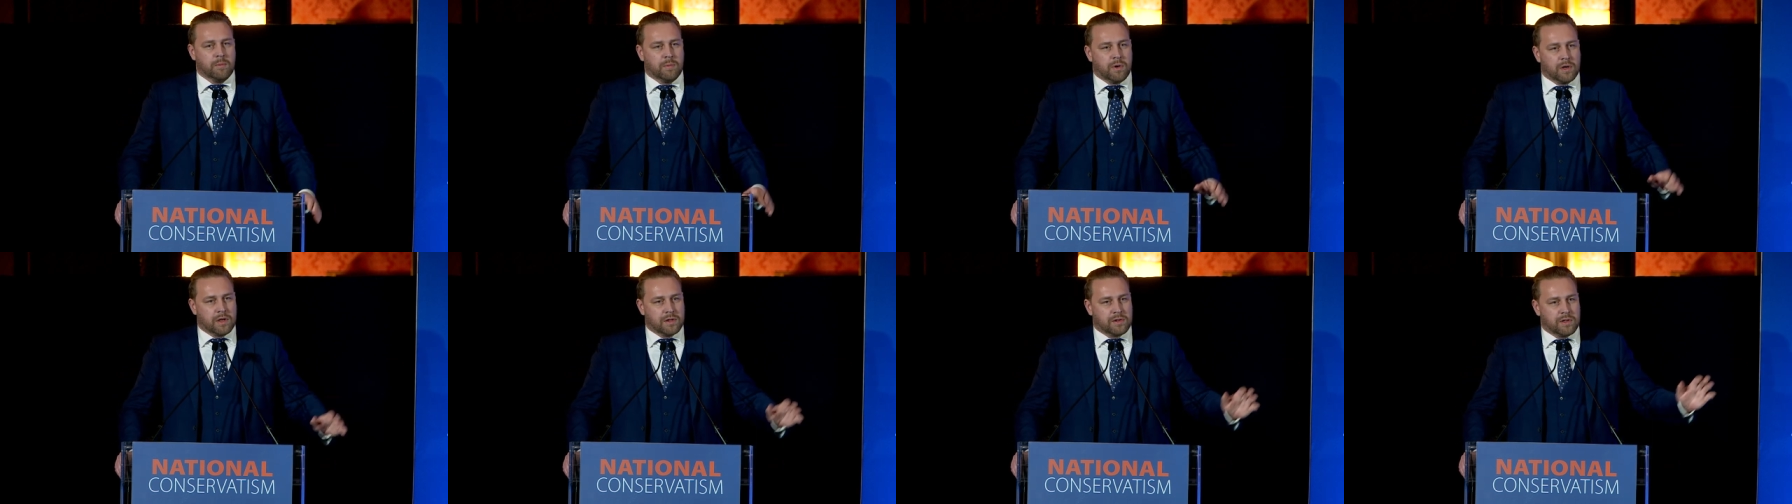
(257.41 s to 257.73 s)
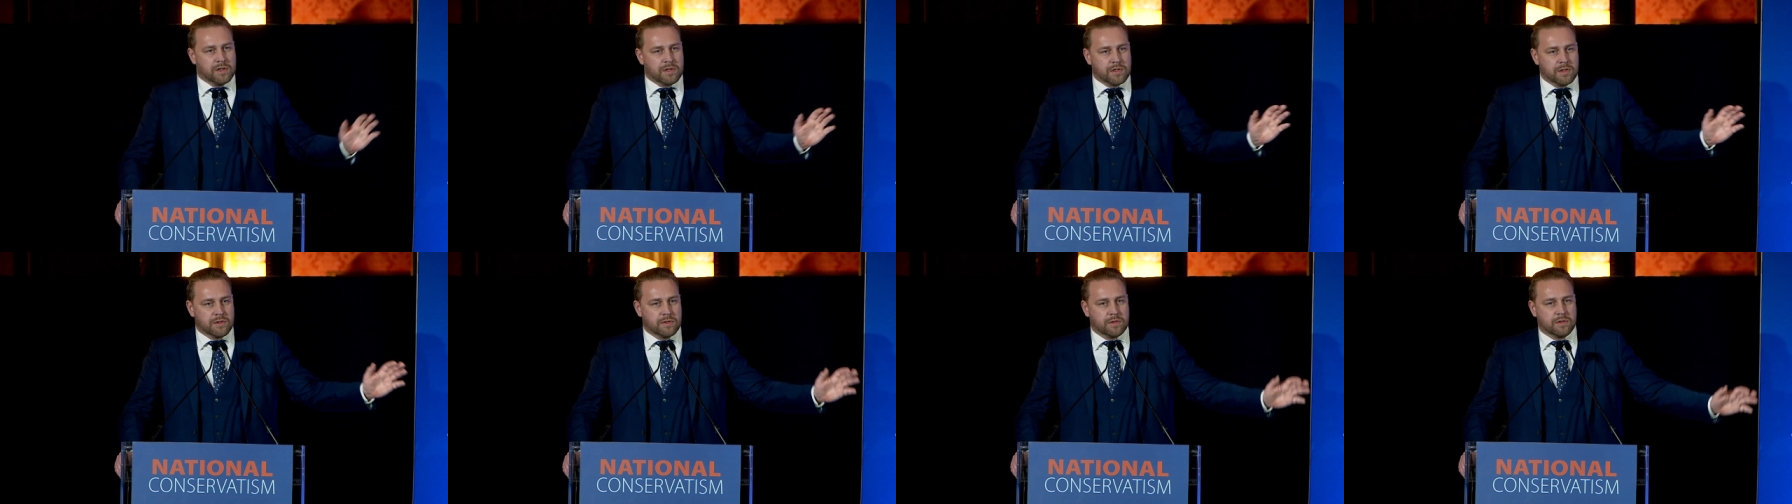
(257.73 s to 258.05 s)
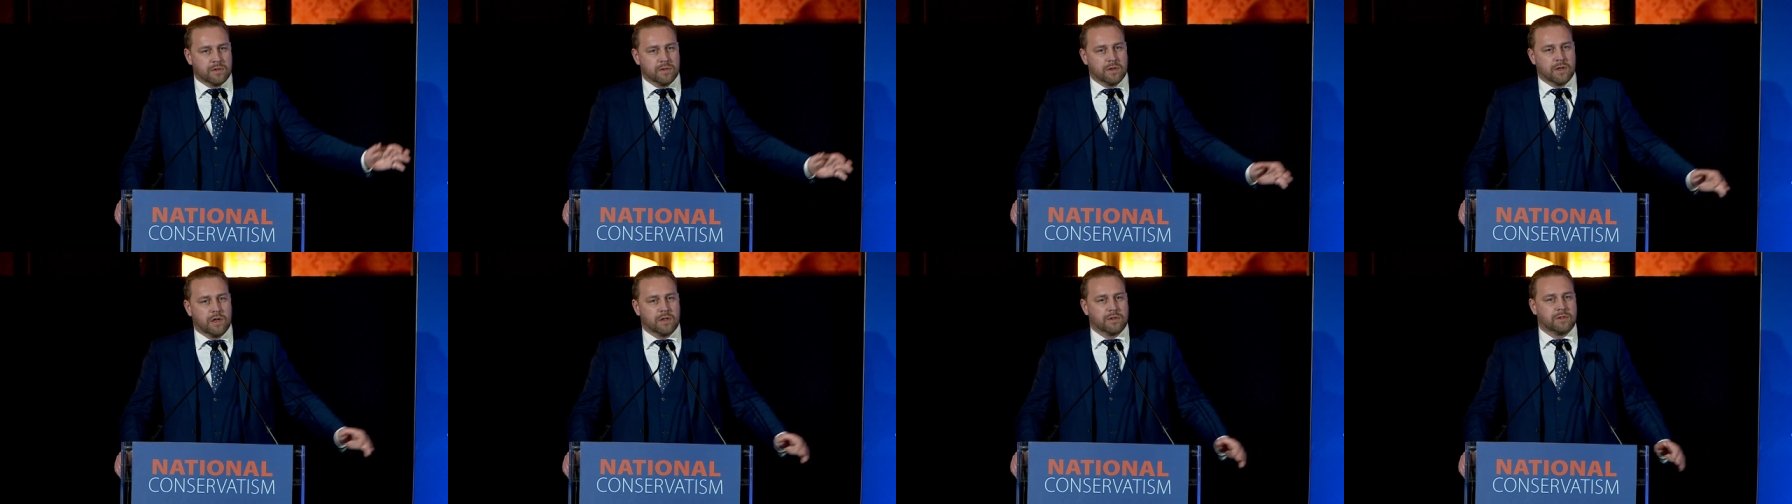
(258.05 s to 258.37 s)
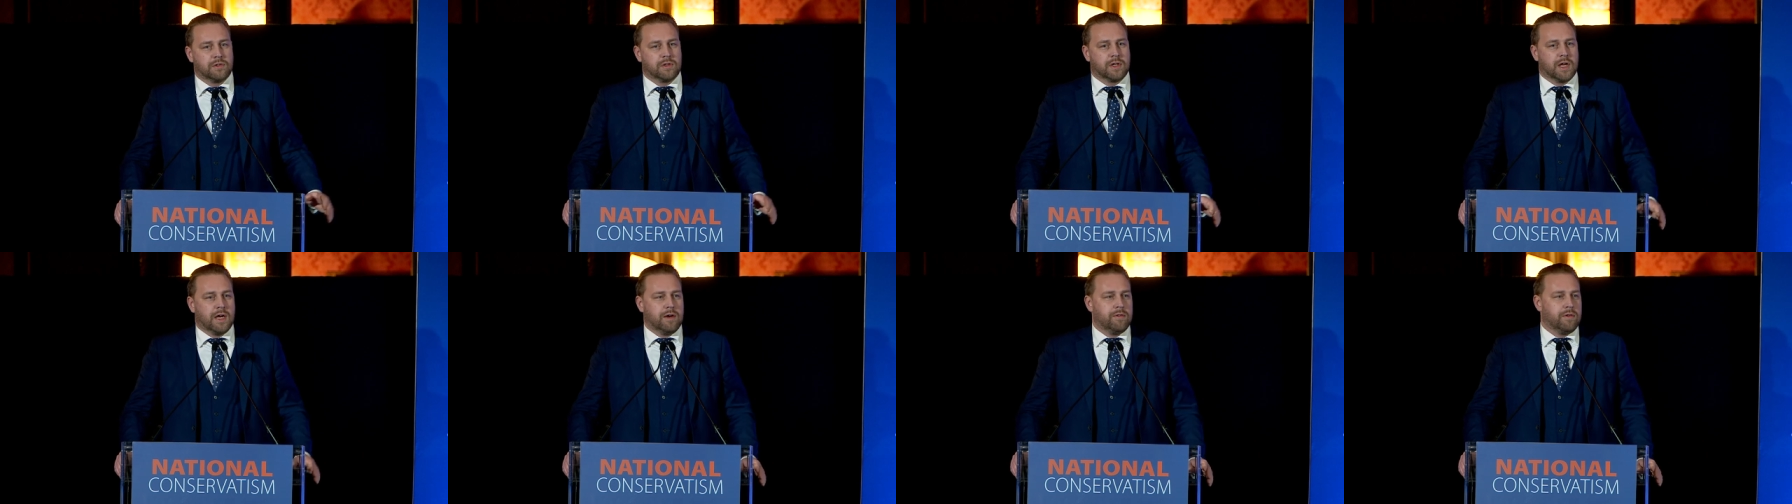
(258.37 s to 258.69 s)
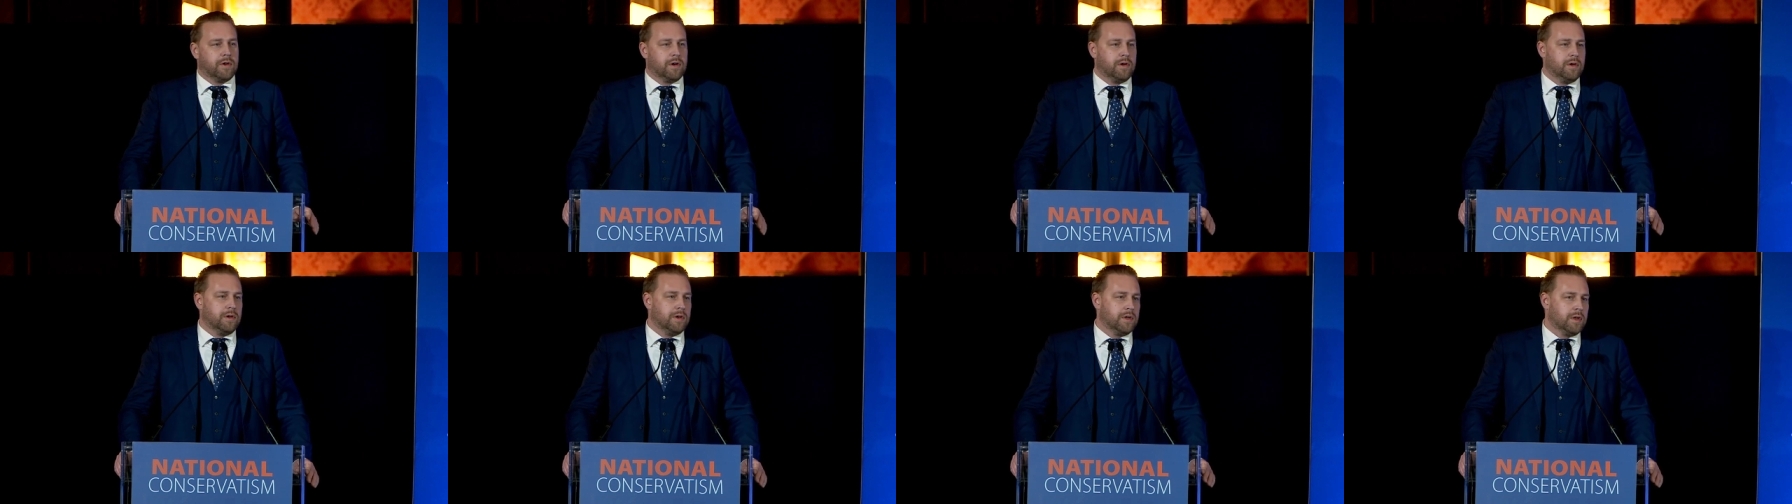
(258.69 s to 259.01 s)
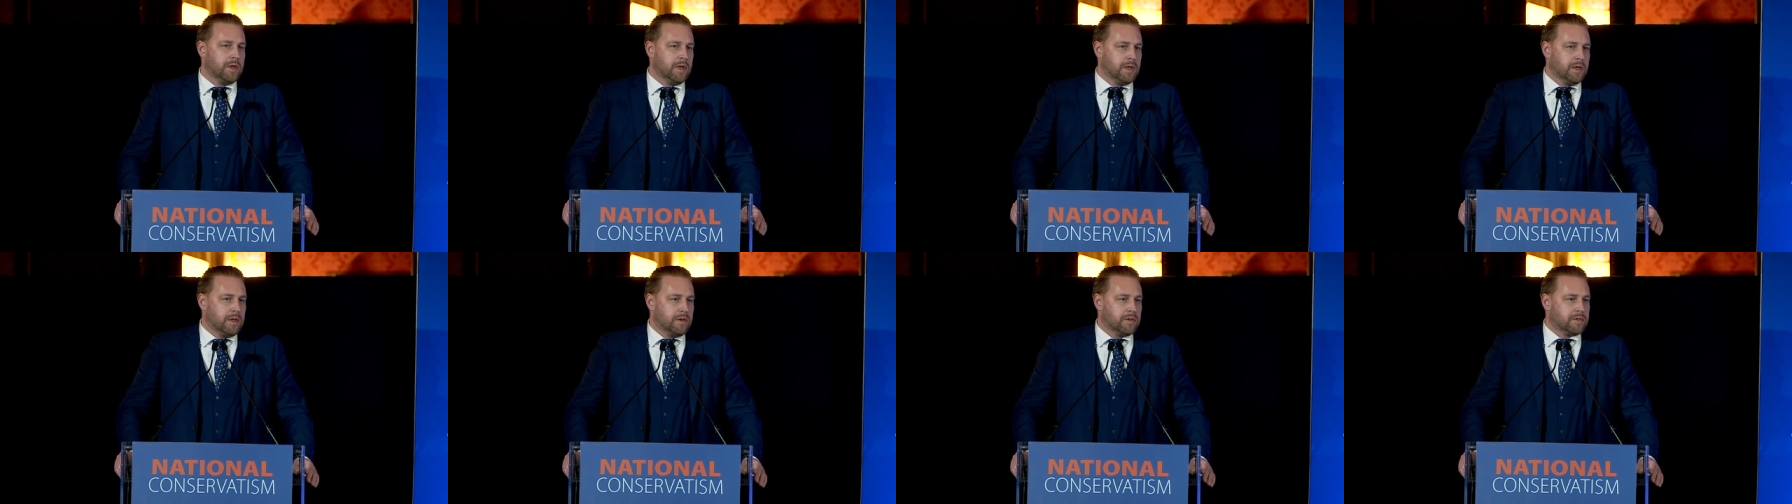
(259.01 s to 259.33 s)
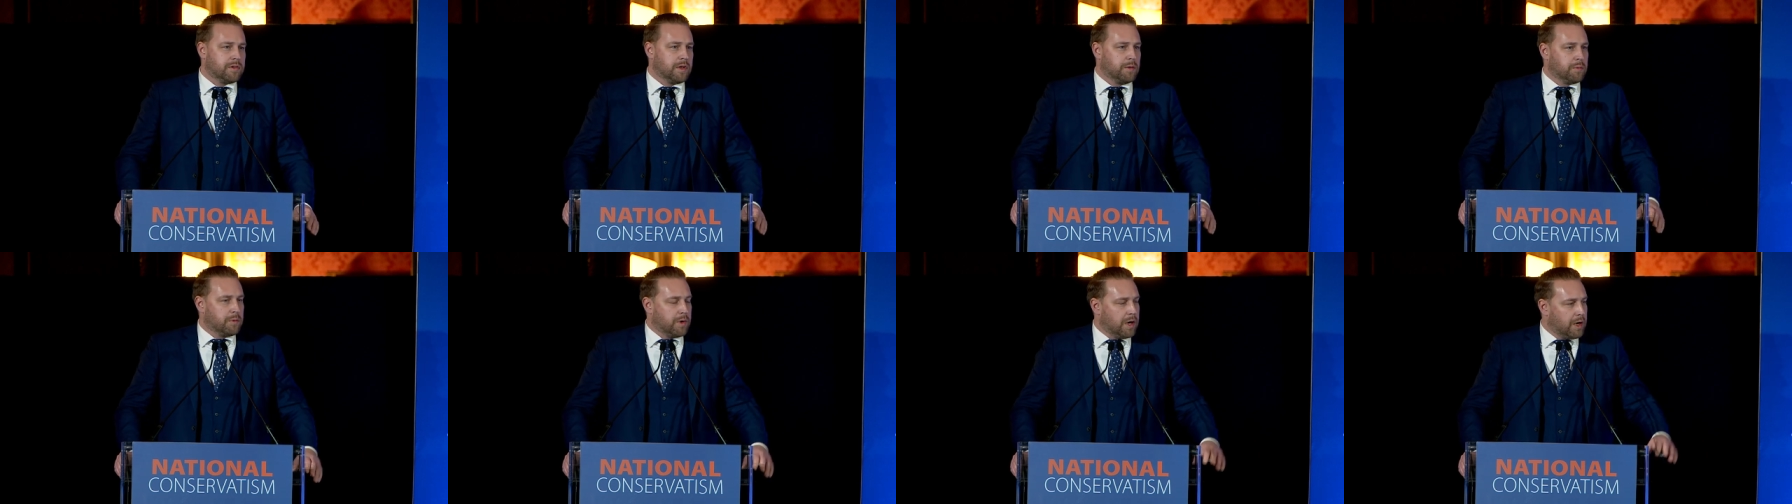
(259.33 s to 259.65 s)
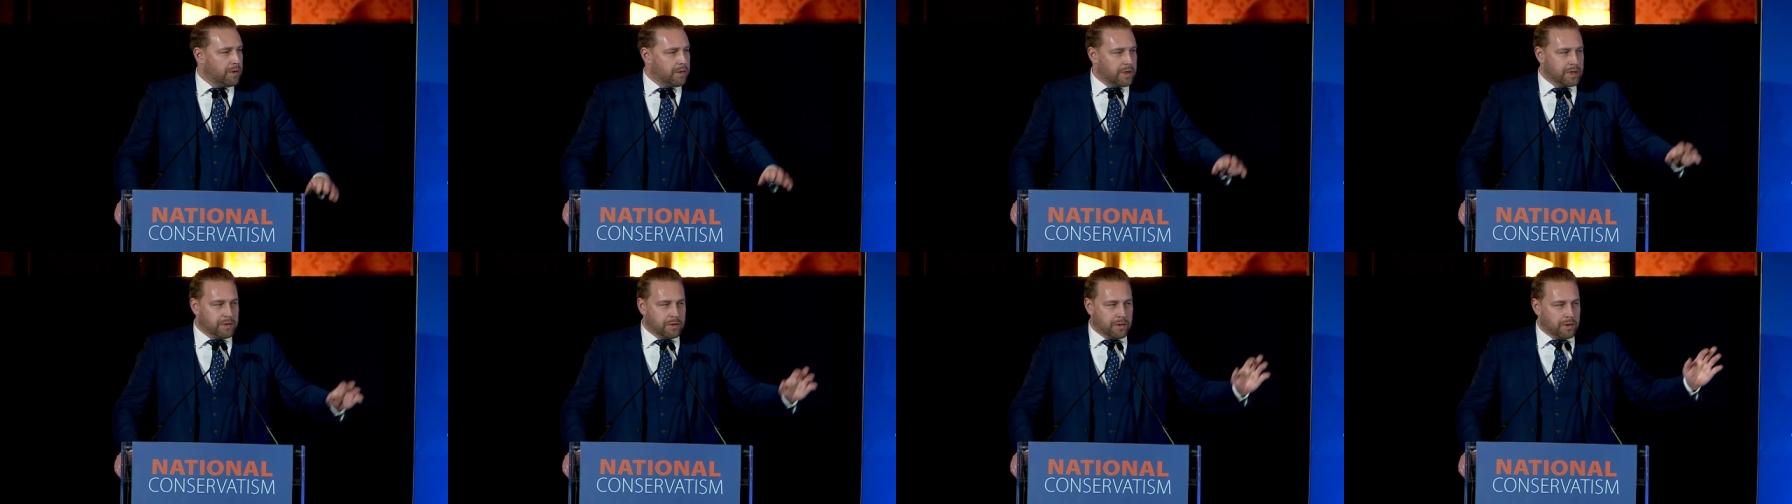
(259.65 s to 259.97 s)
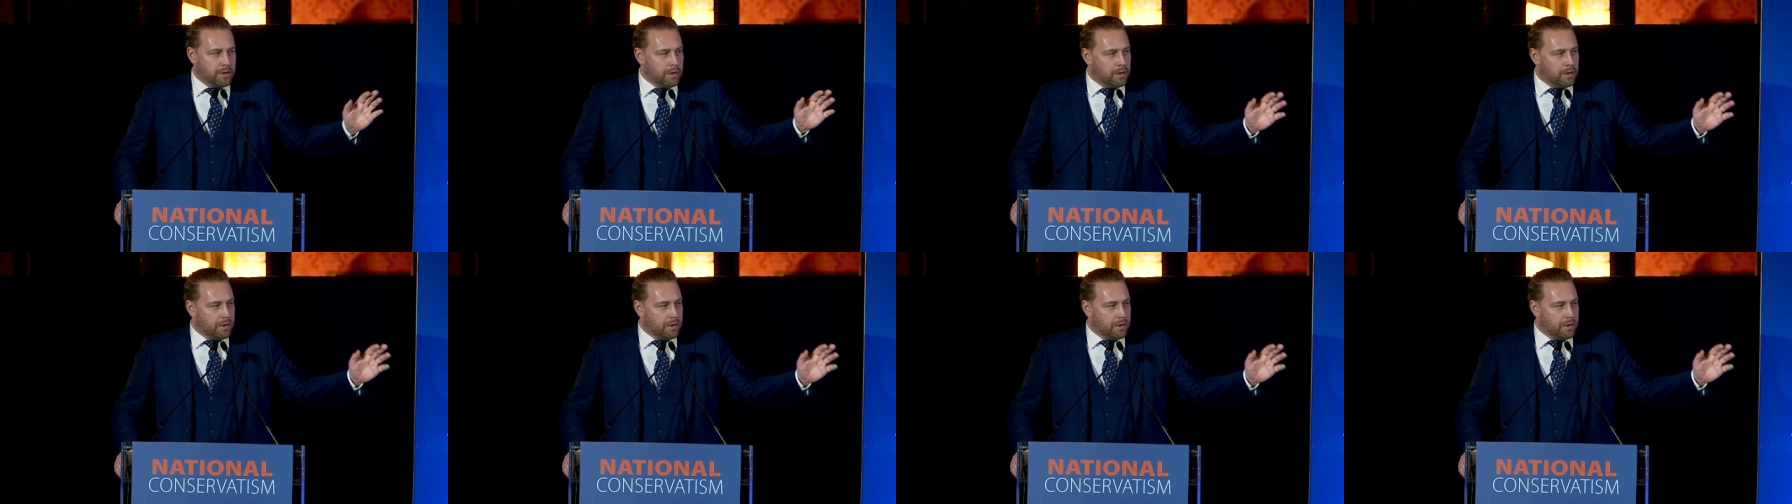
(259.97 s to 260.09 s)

politicians got together somewhere in New